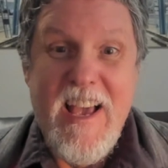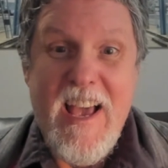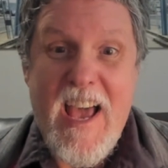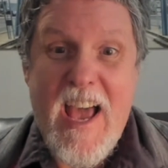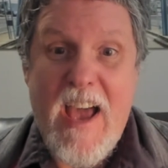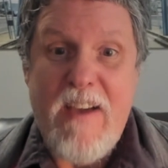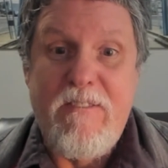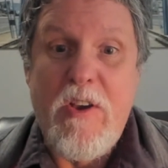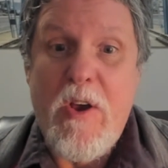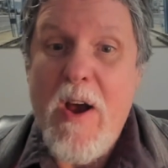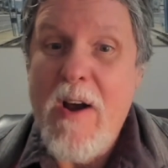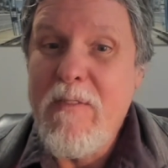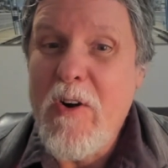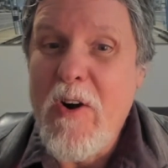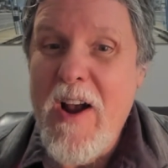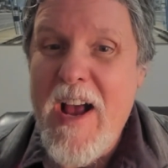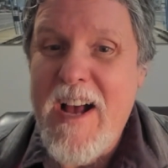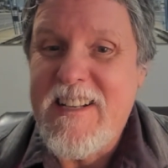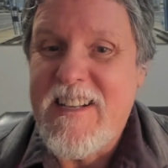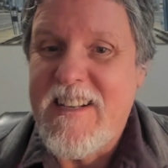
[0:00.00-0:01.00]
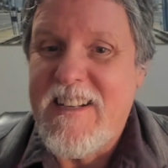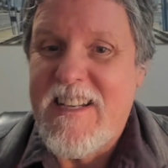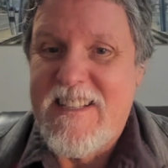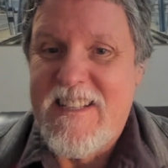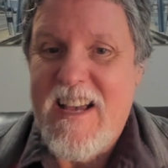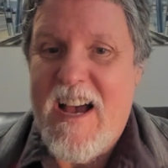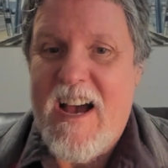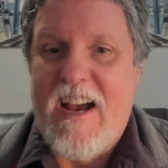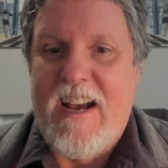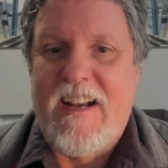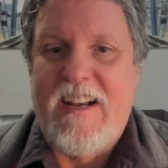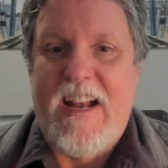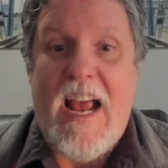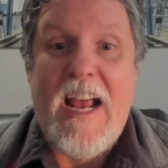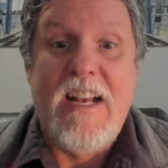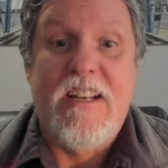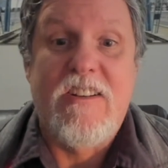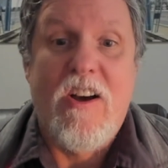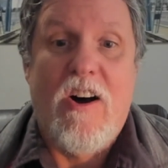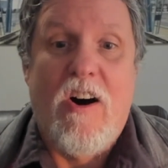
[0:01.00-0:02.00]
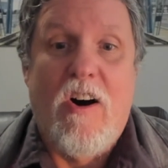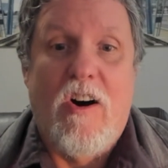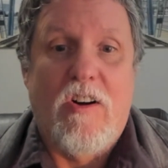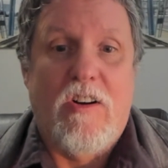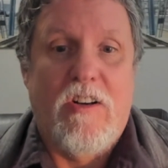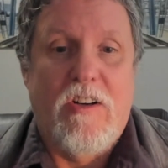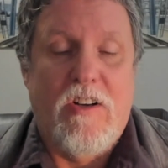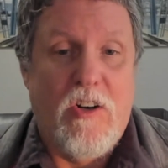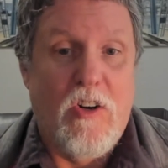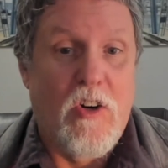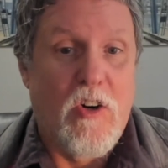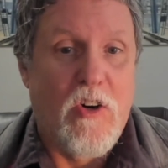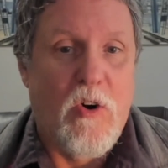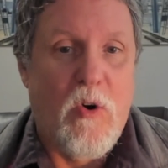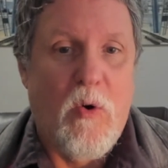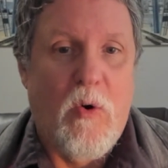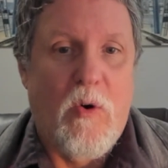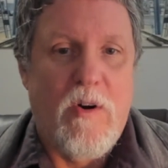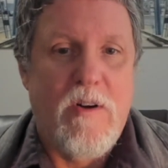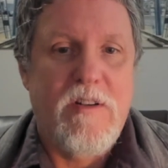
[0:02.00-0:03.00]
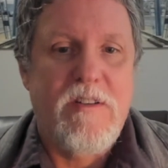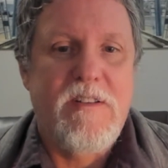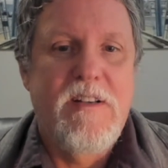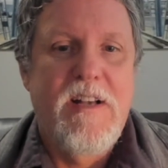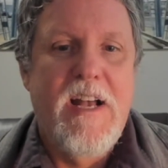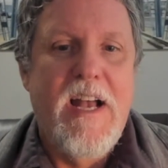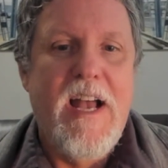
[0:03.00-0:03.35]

Have you ever had to design a talk or a course